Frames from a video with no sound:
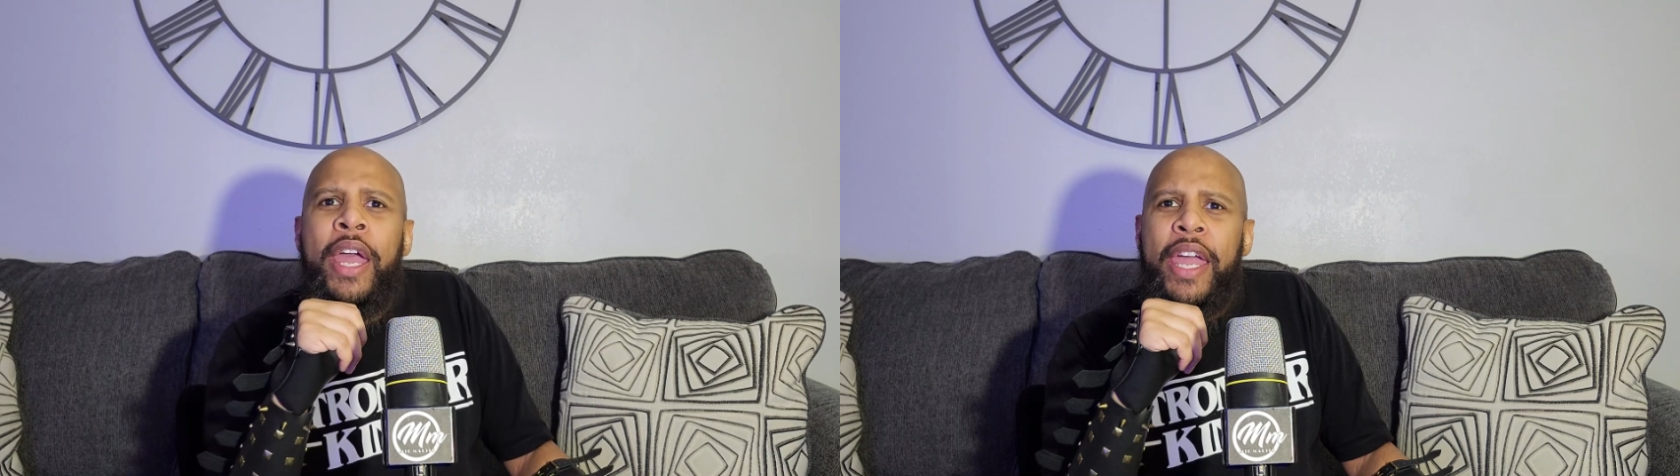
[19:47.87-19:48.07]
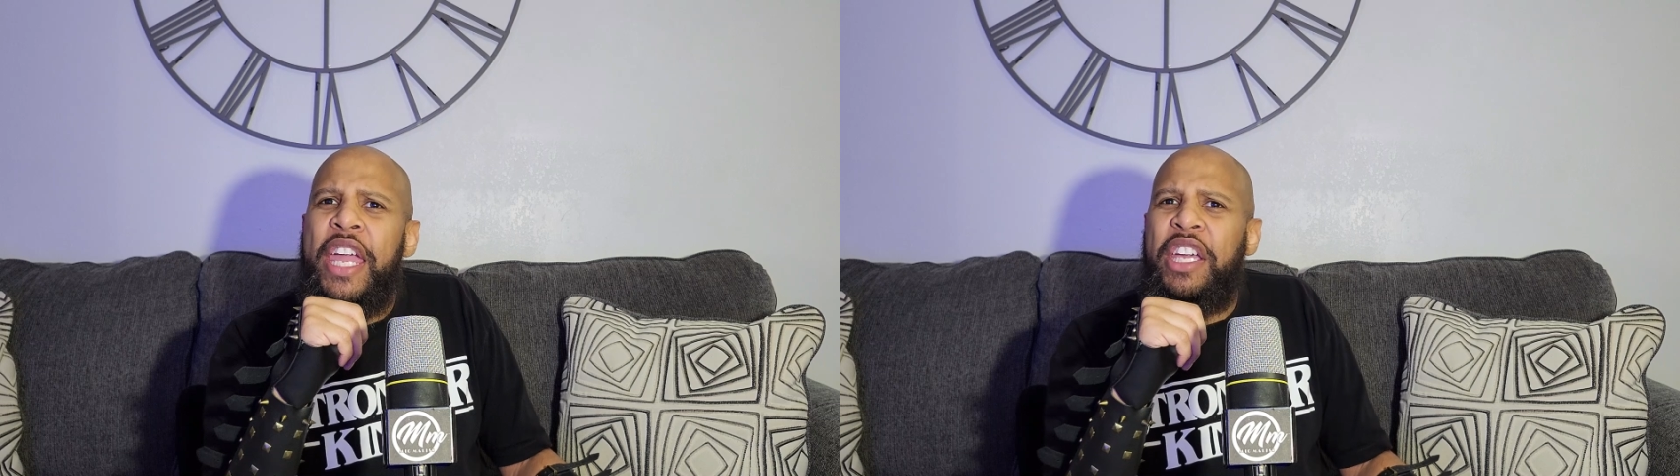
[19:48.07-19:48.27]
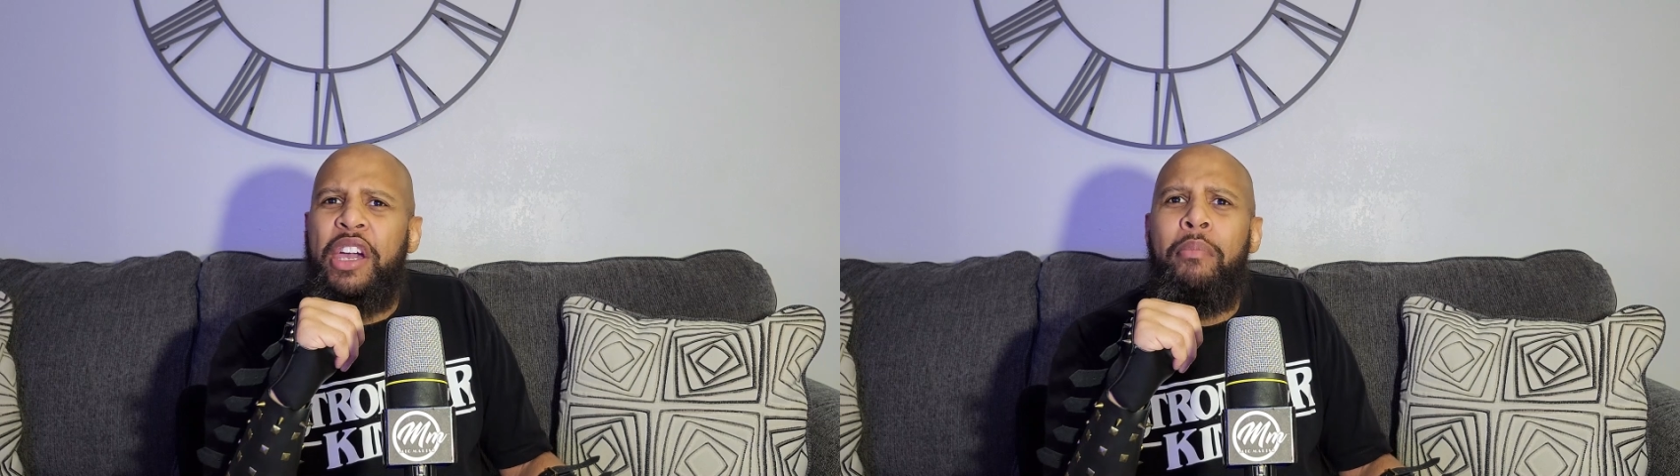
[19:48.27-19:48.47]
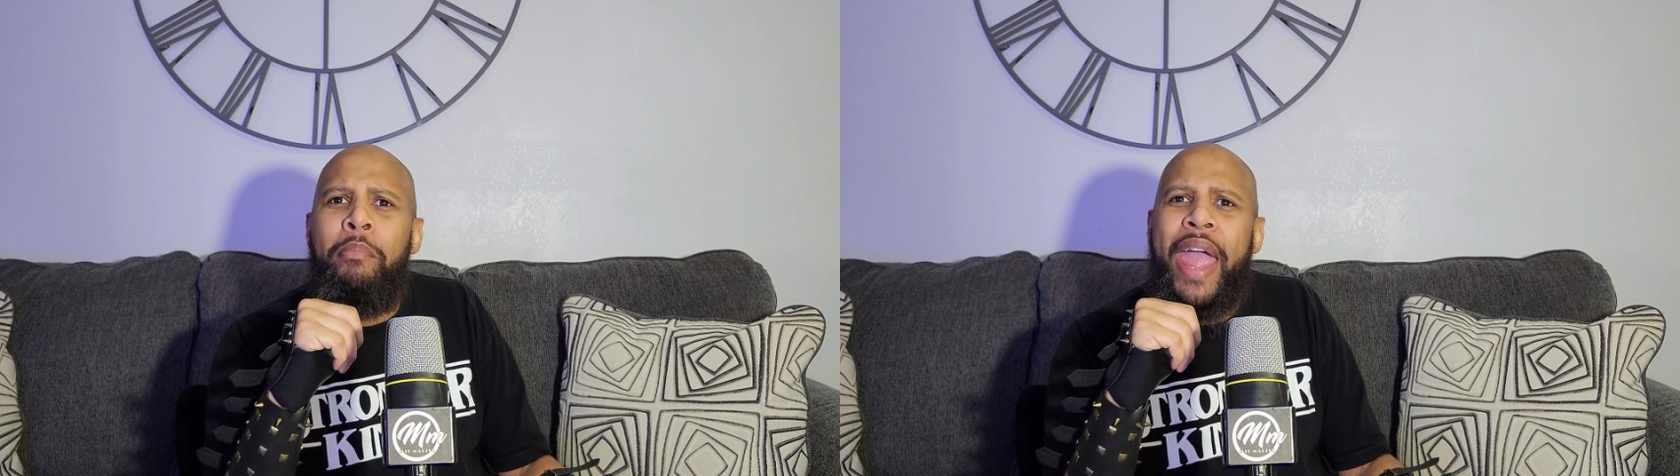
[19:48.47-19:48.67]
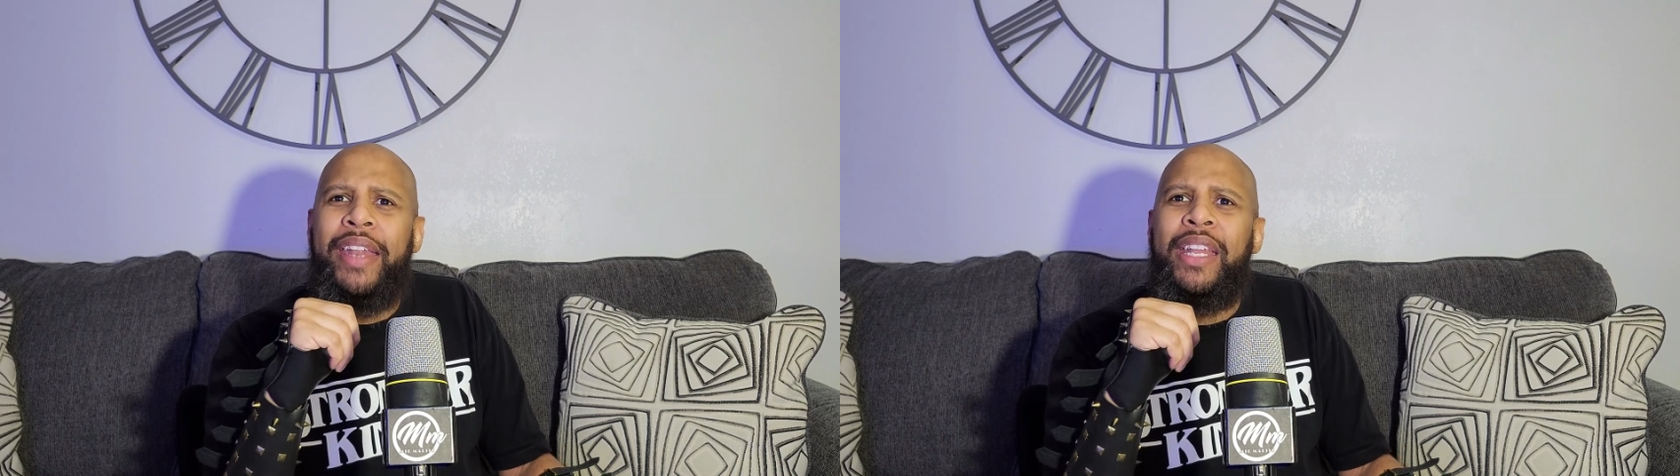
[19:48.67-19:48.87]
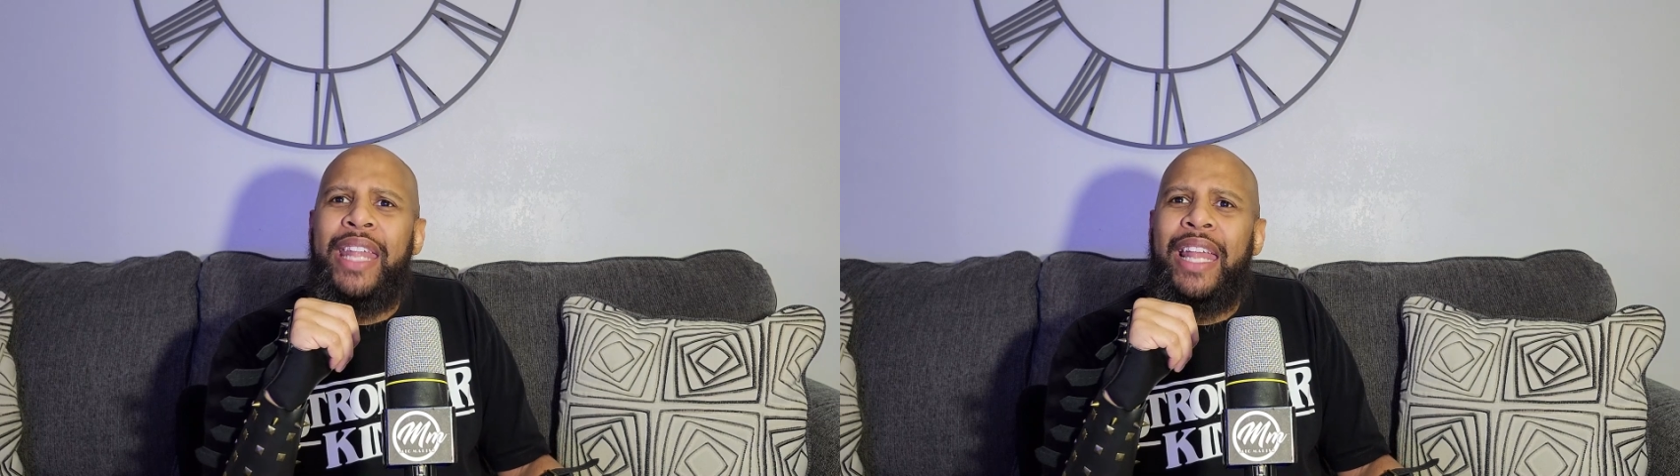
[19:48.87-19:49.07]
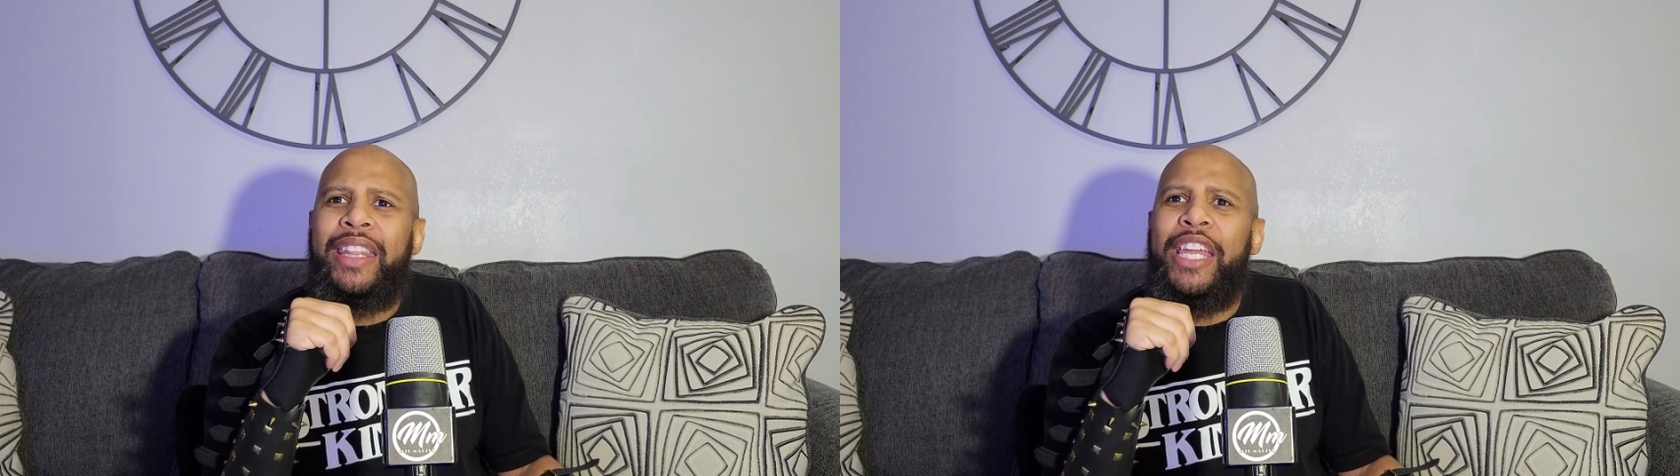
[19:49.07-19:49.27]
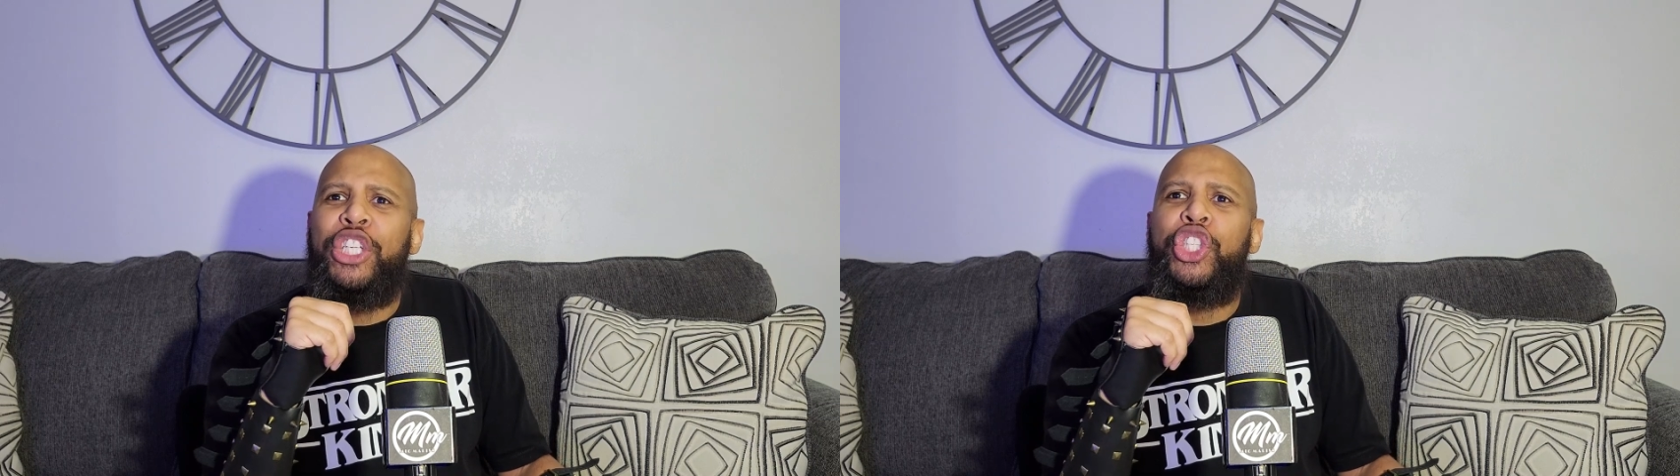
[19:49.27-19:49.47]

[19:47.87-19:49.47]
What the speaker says: he commanded that they